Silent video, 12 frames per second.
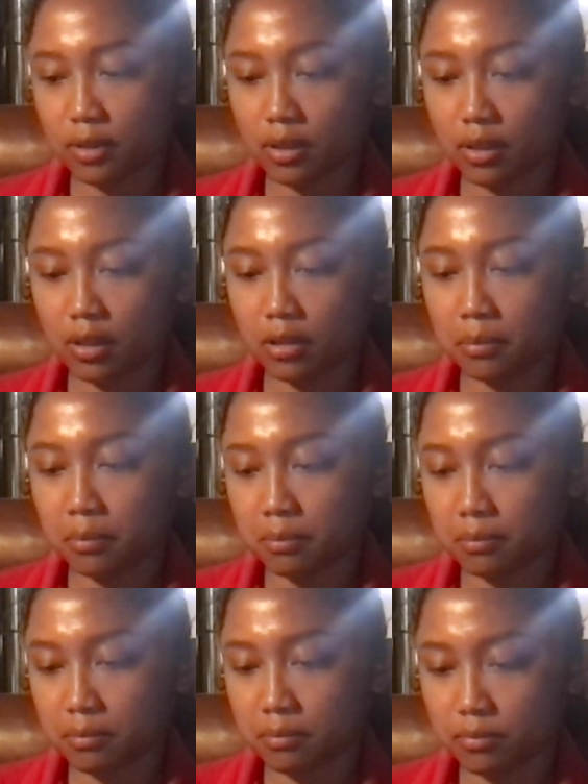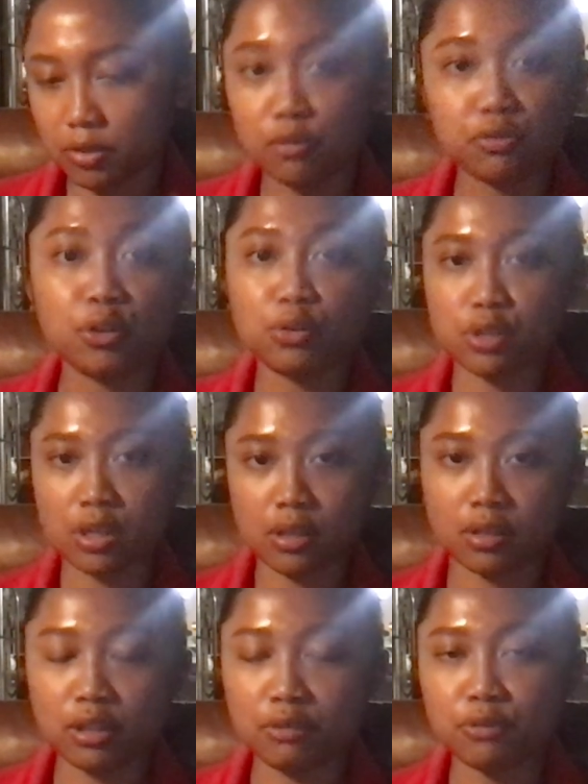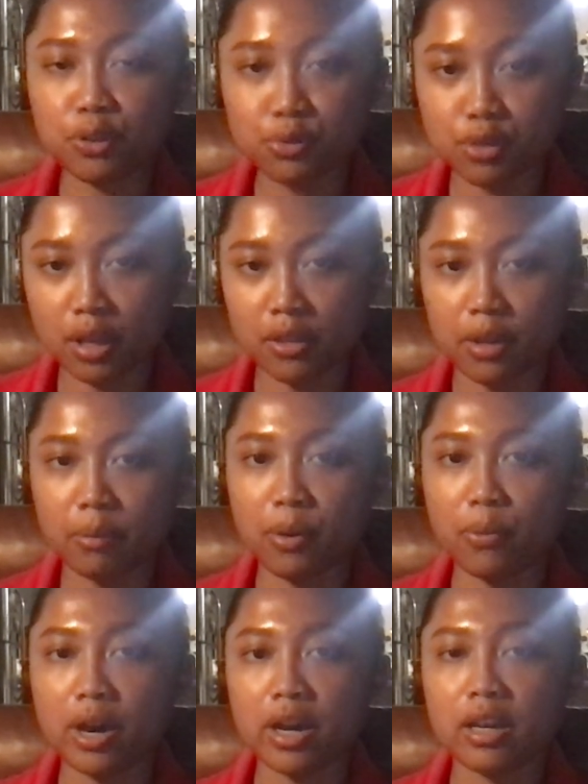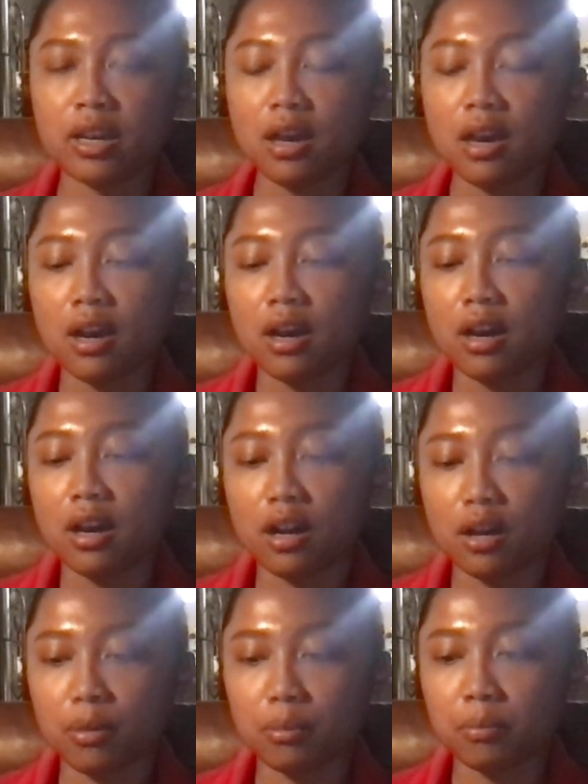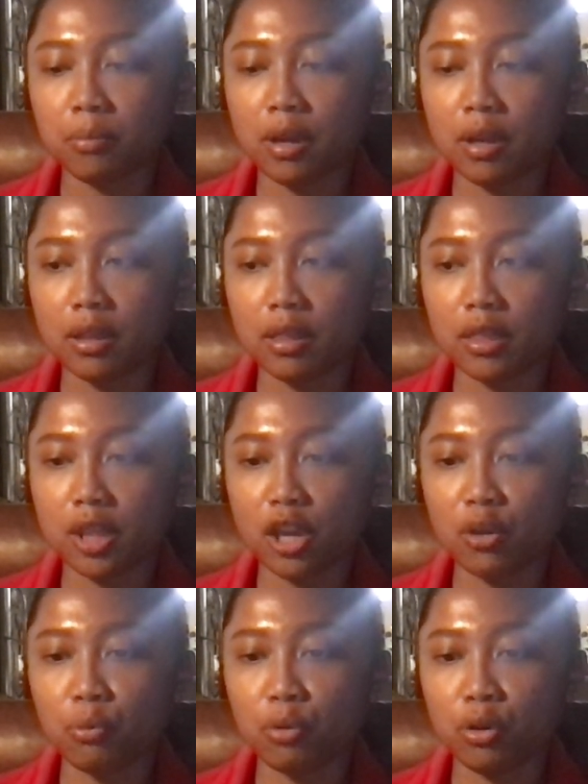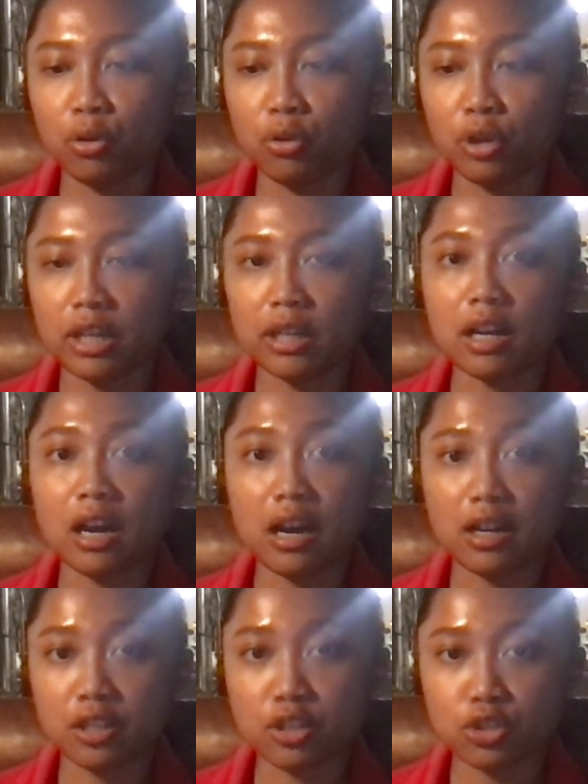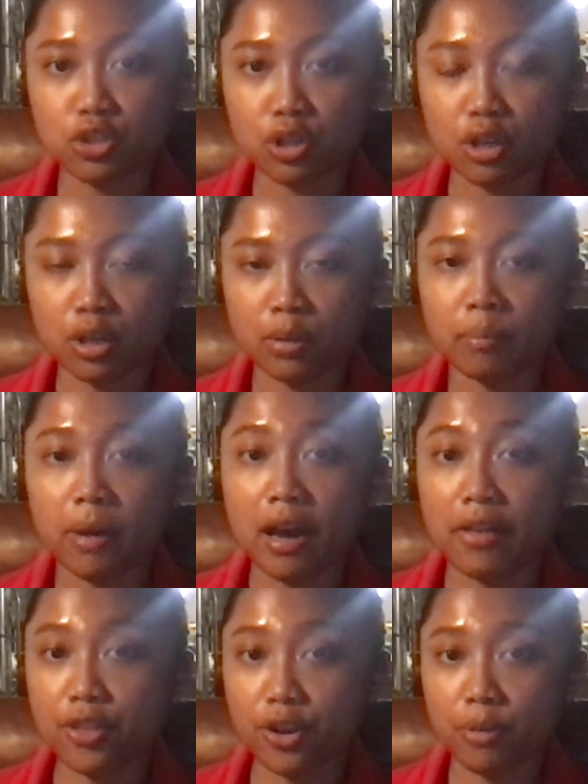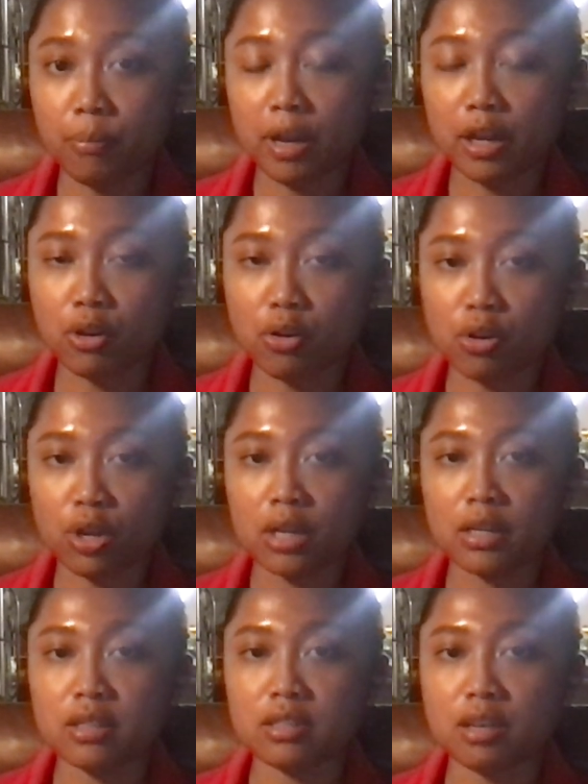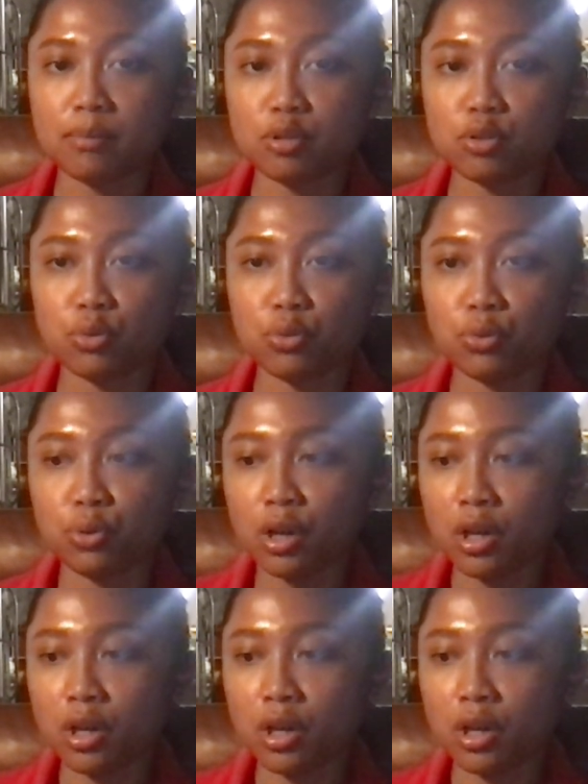um, diffusing them away, um, they will encourage other microorganisms to